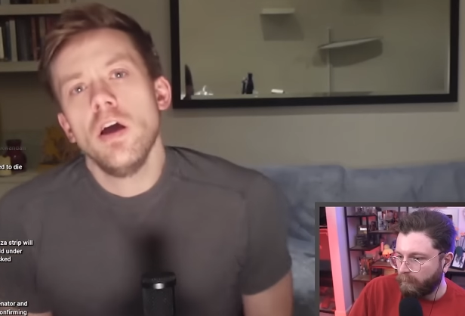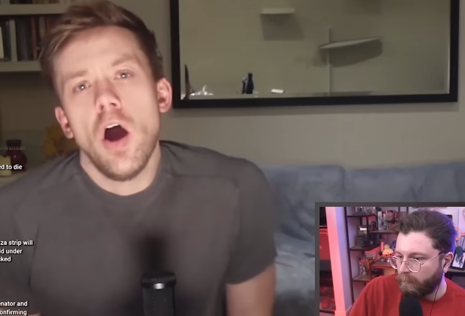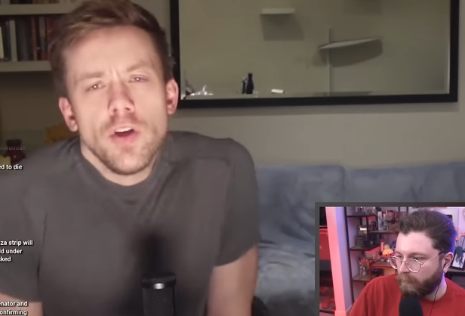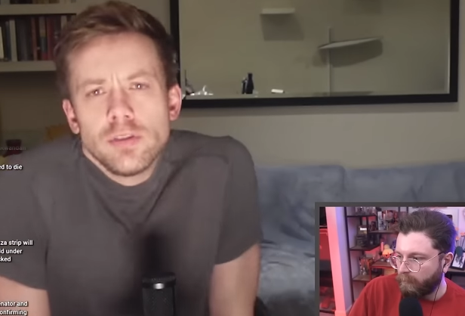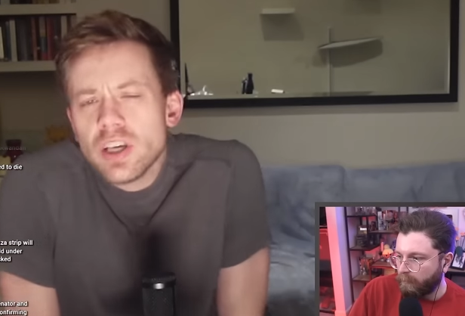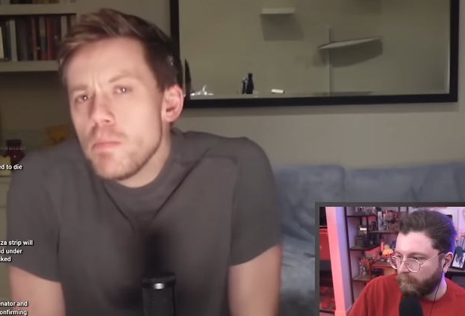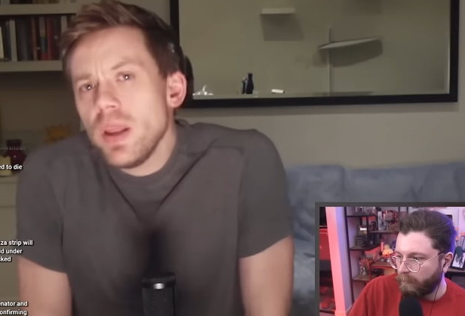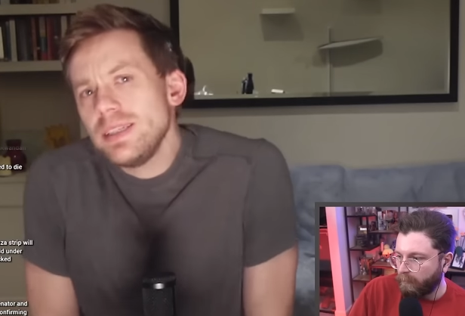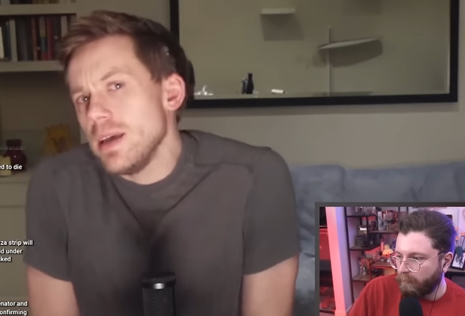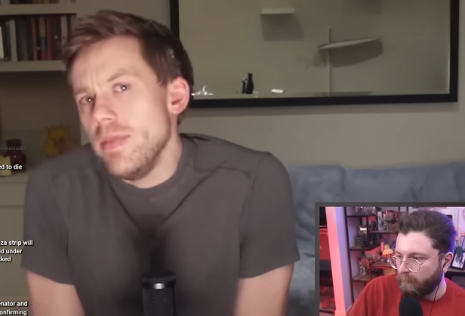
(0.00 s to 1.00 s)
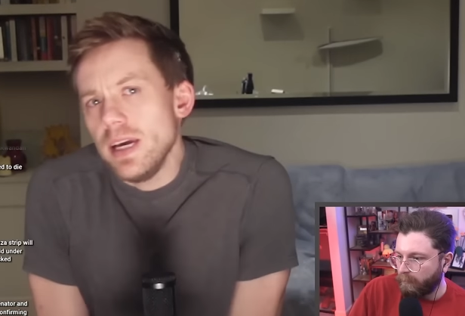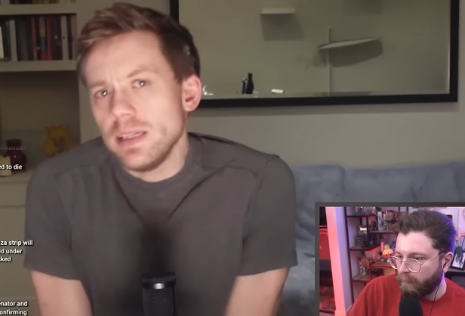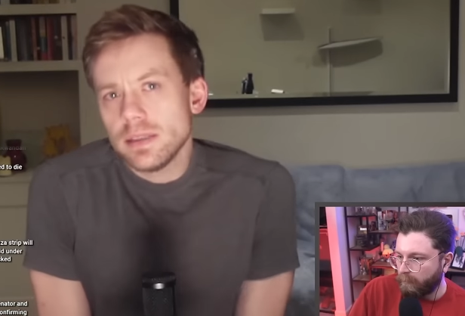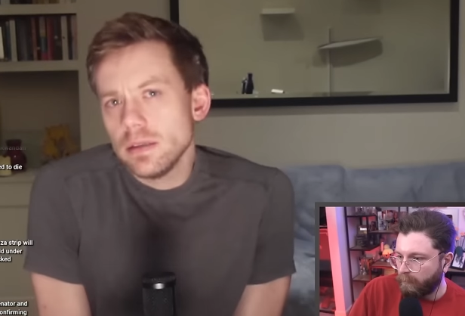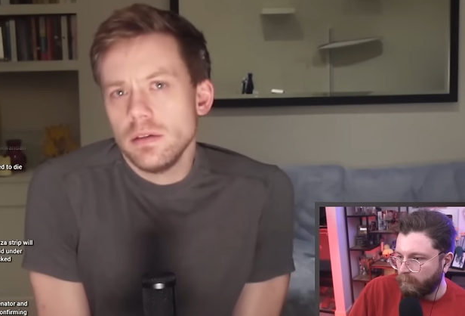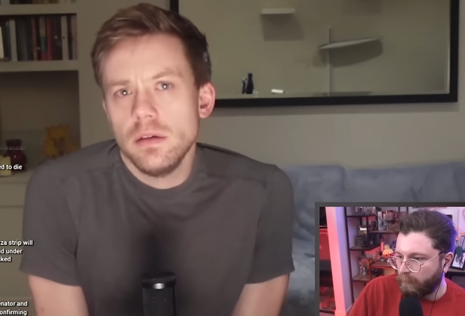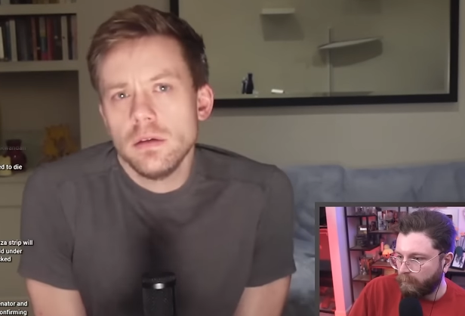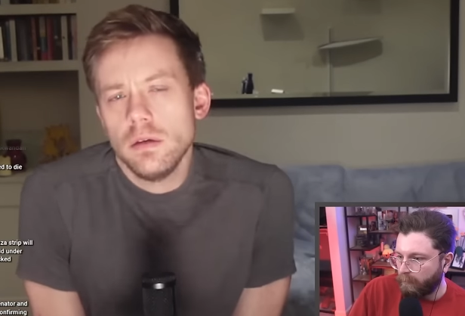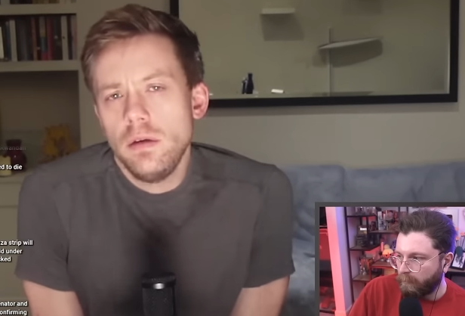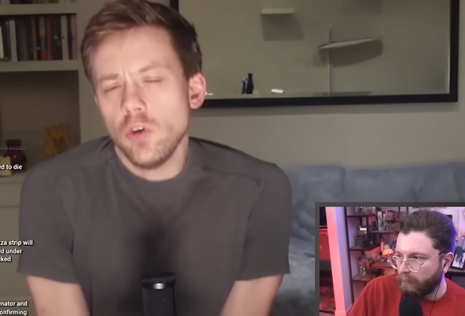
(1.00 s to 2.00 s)
Speaker 1: Are those complicit in this?
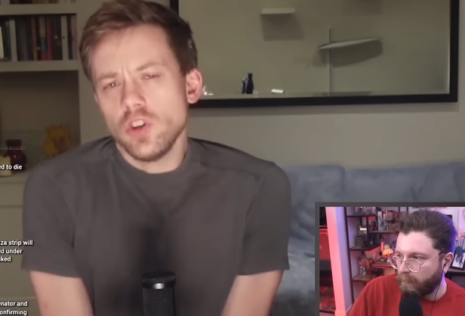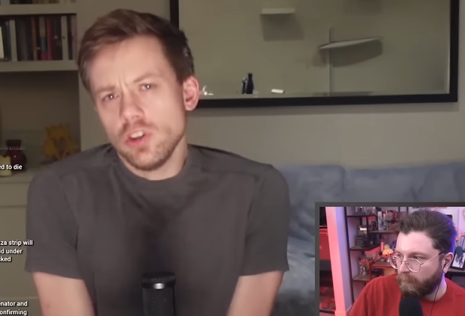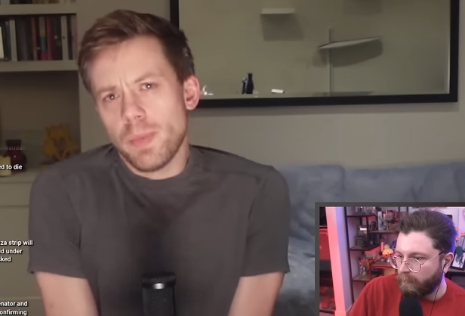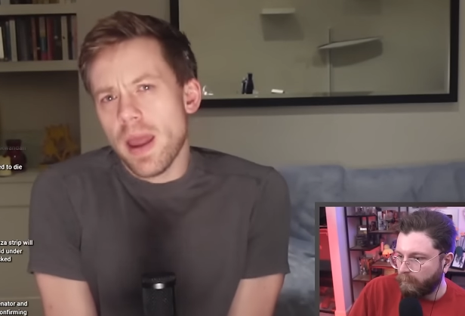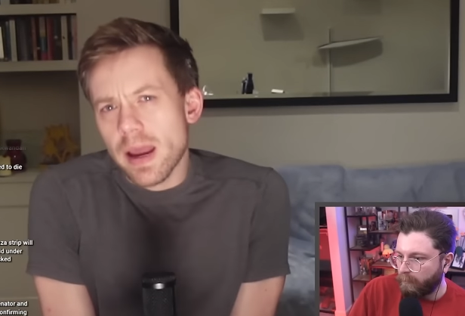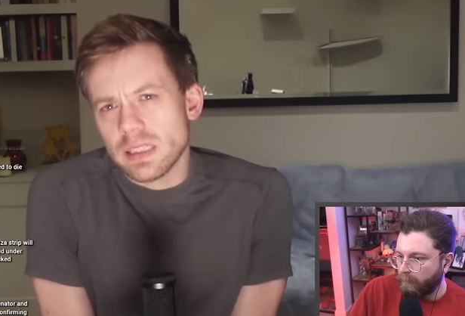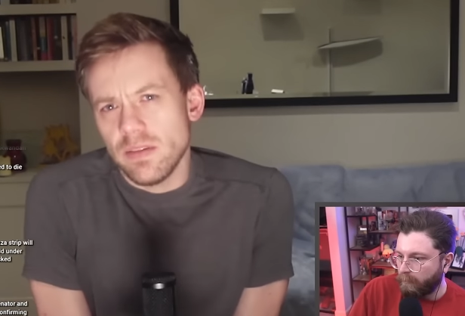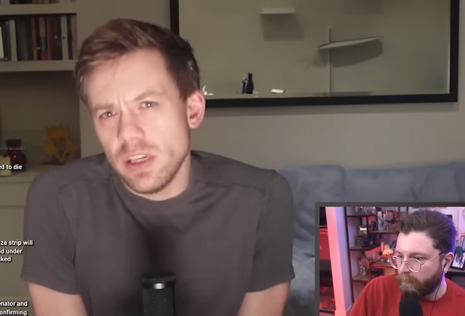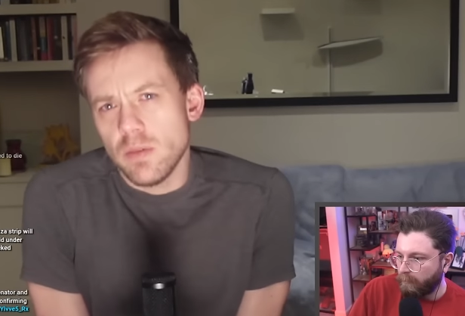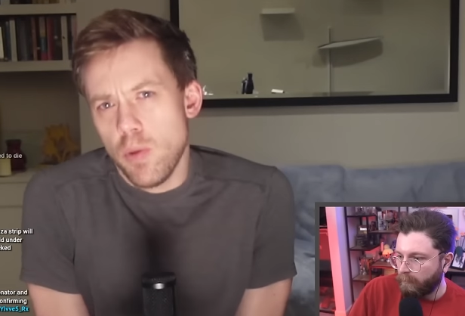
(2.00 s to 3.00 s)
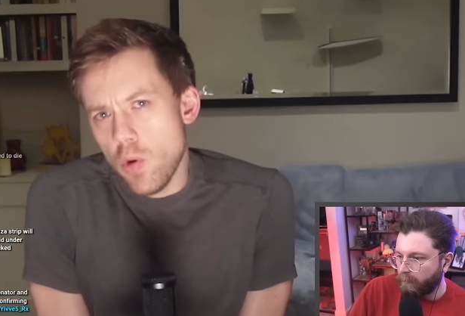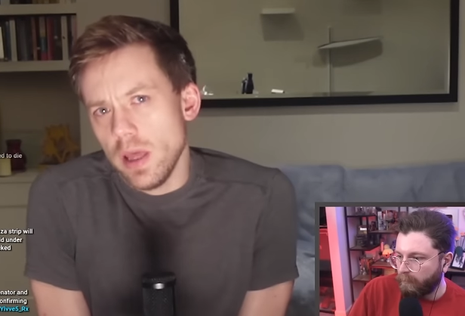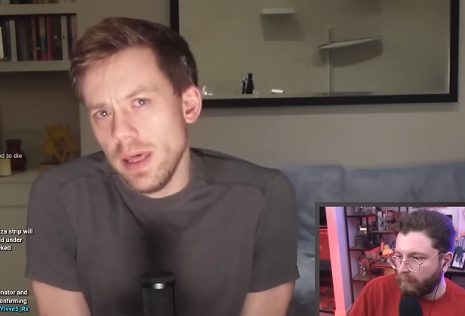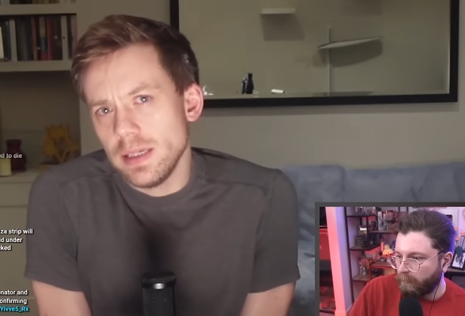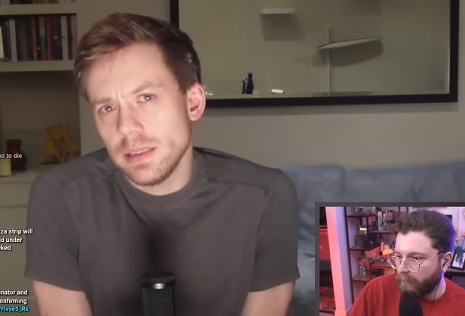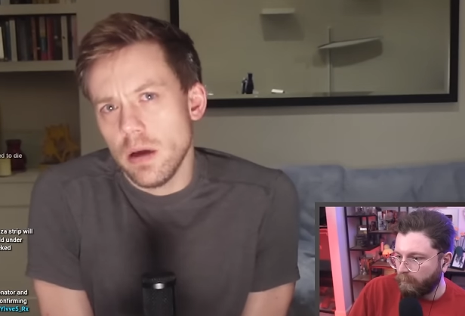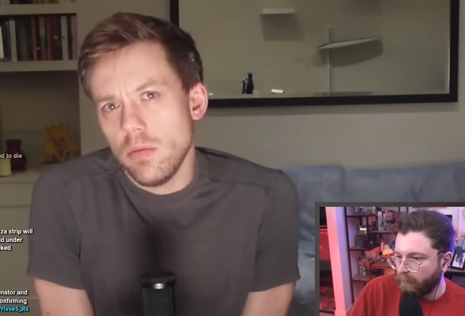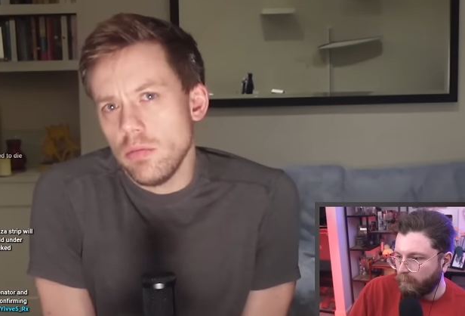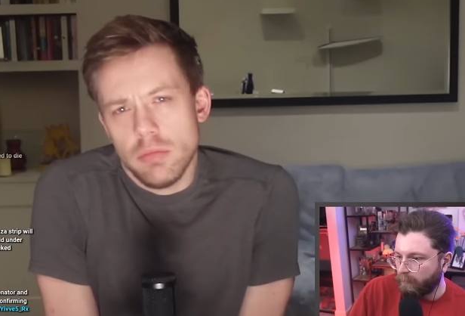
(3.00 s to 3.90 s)
Not just by actively supporting this, so,